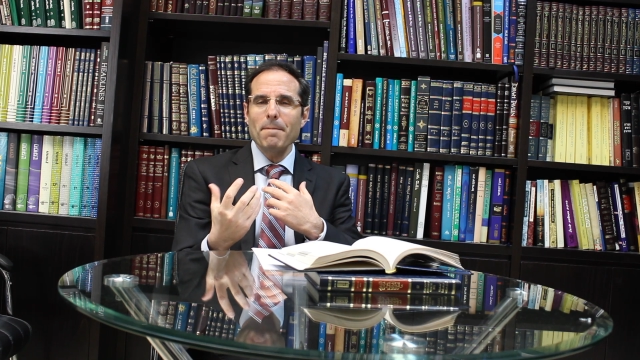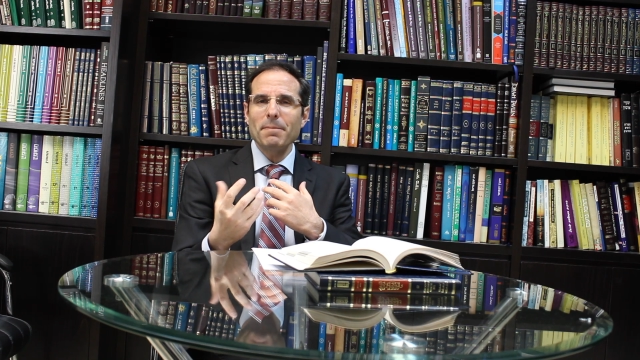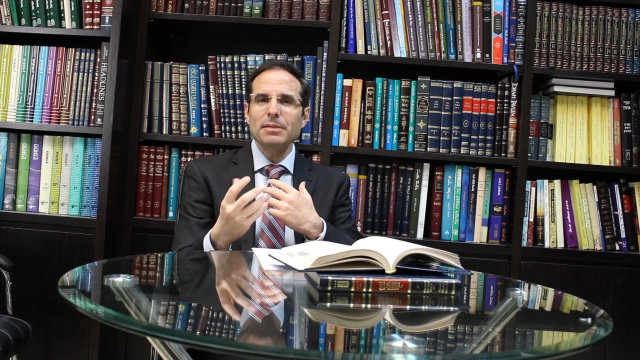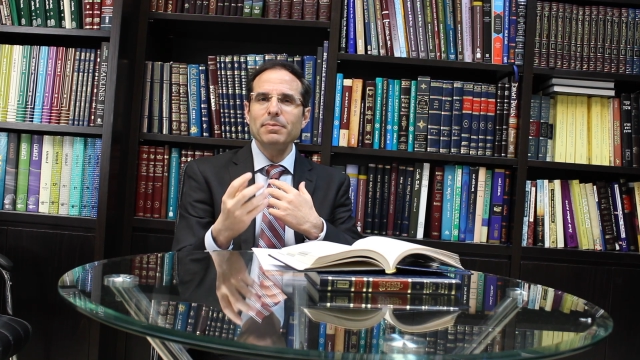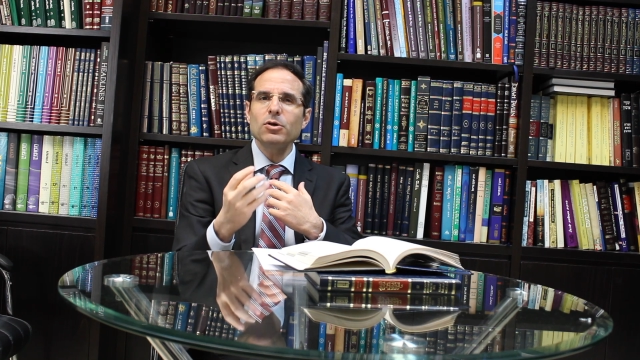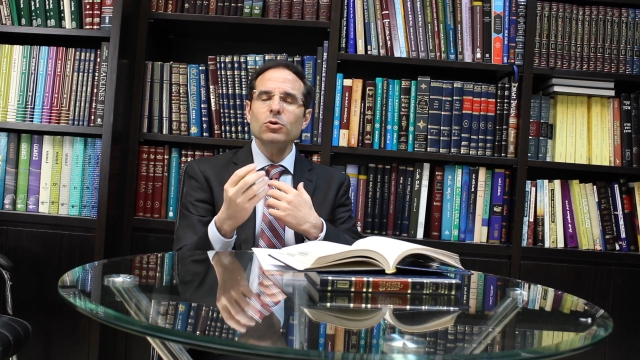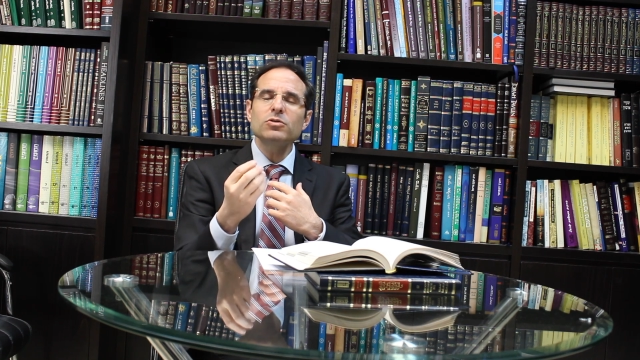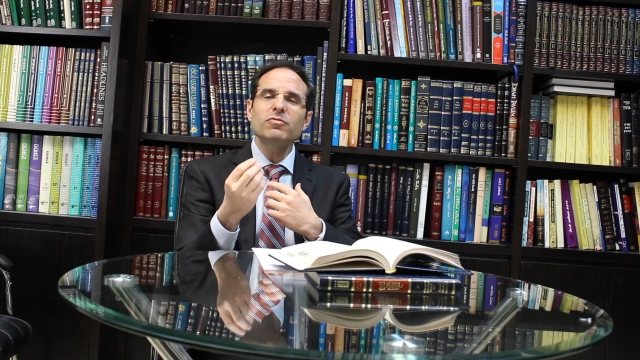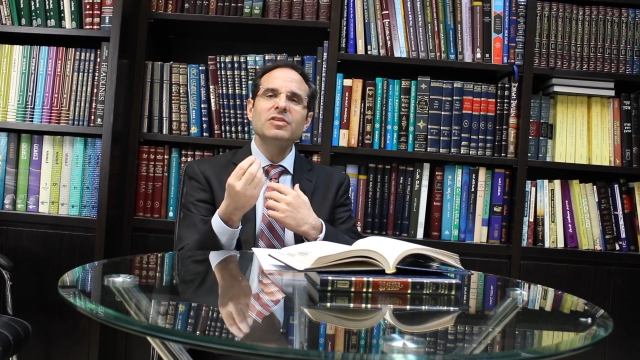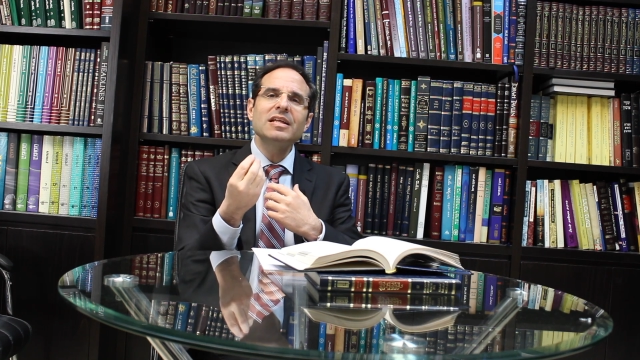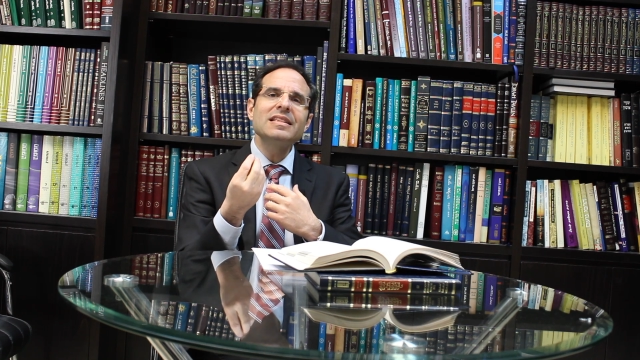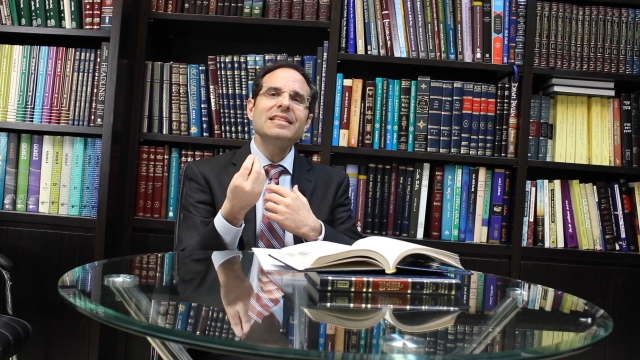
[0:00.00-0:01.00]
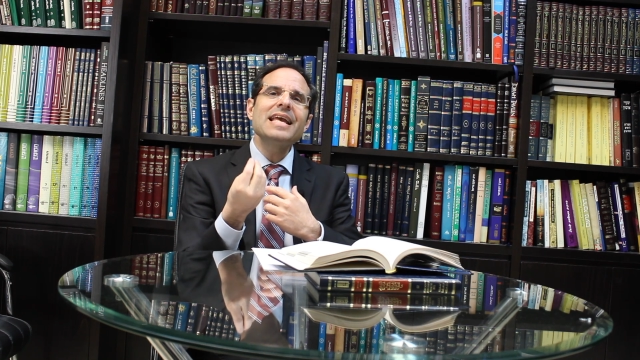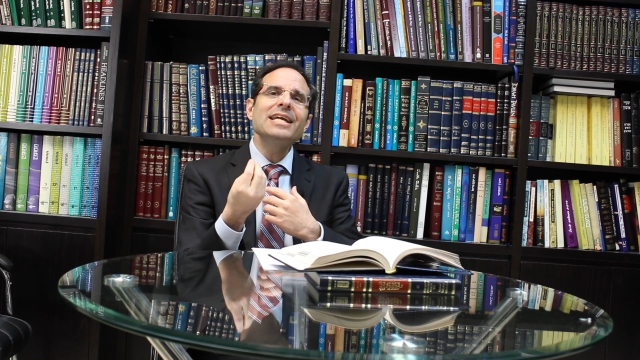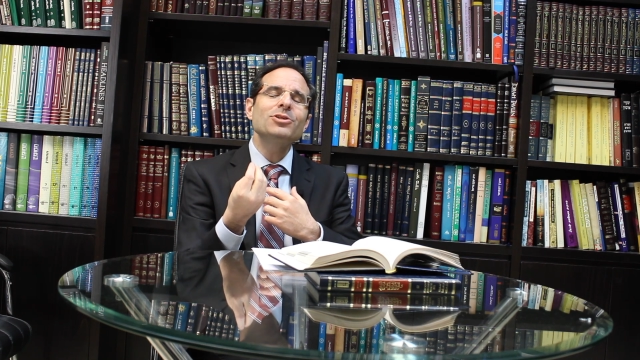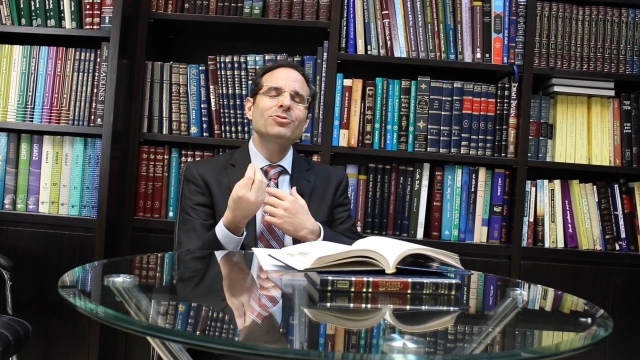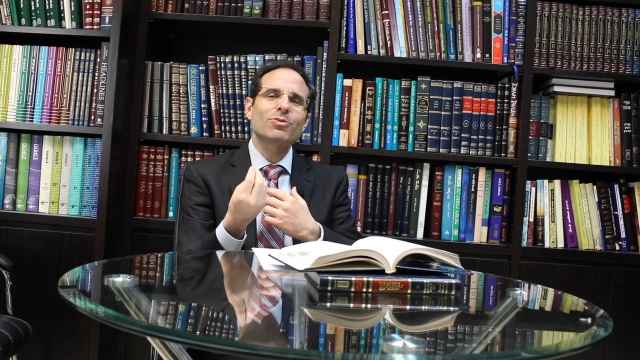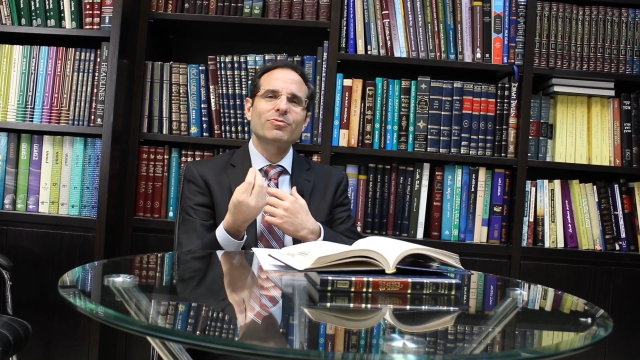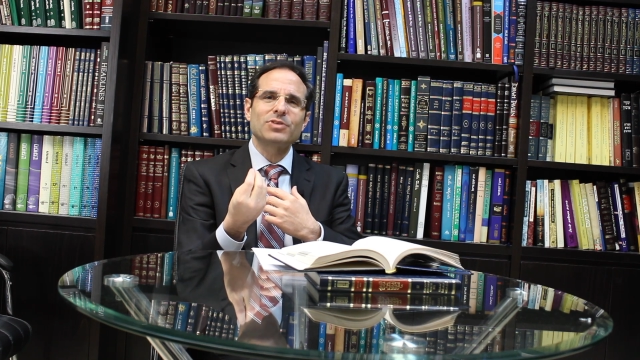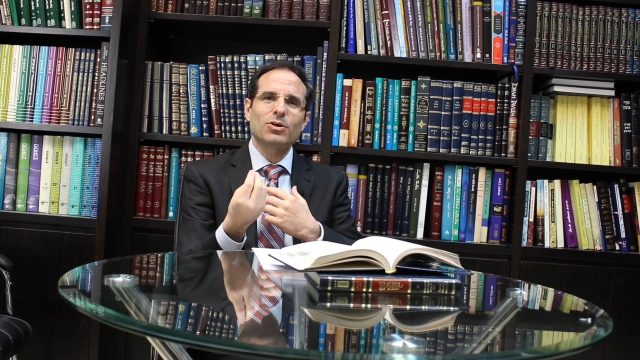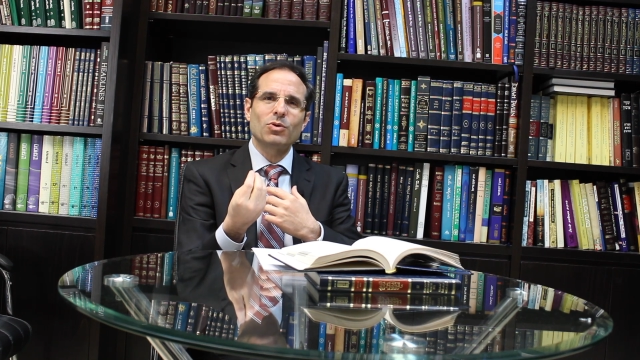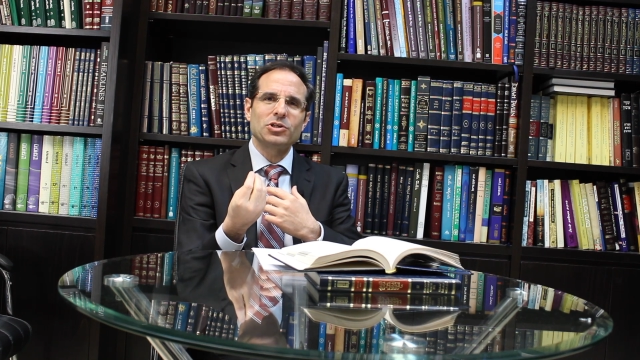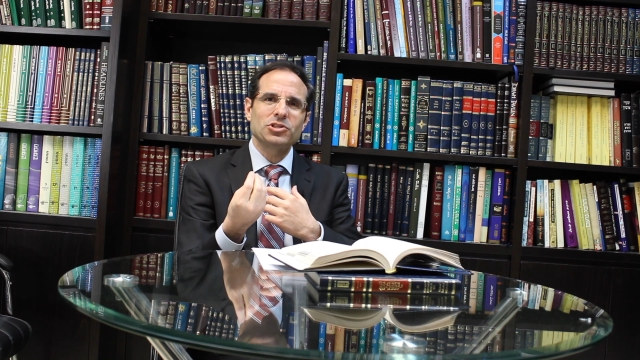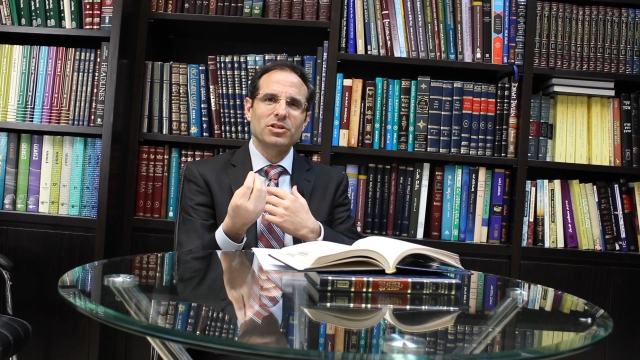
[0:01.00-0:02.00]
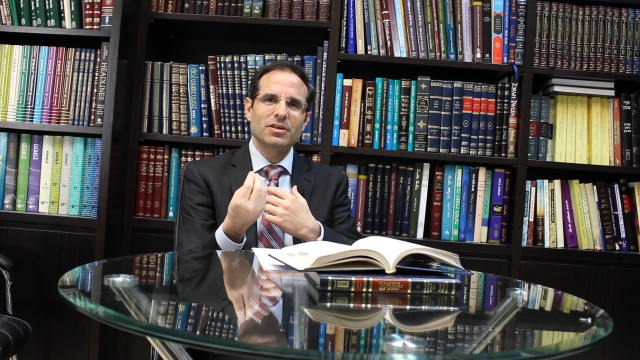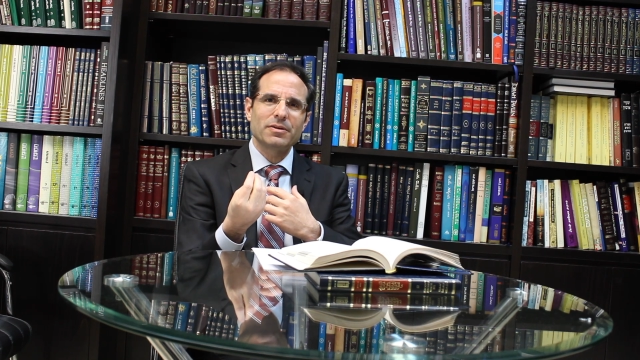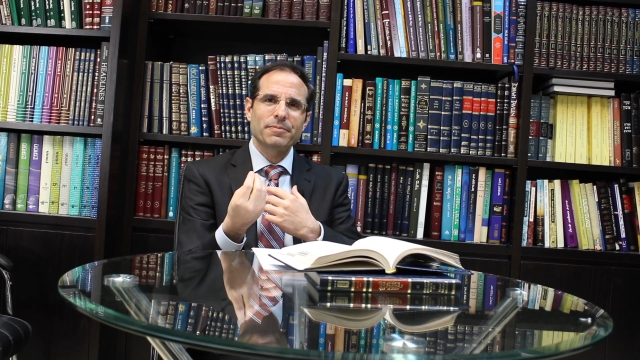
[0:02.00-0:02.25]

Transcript: but because of the nature of the question.